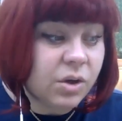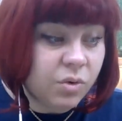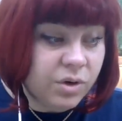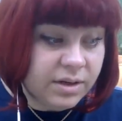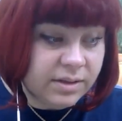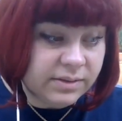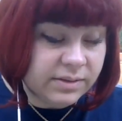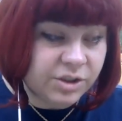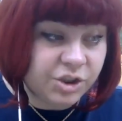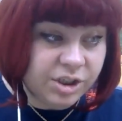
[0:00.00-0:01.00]

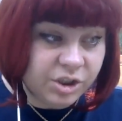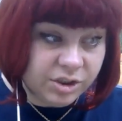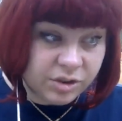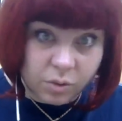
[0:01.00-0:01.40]
onions, gingers.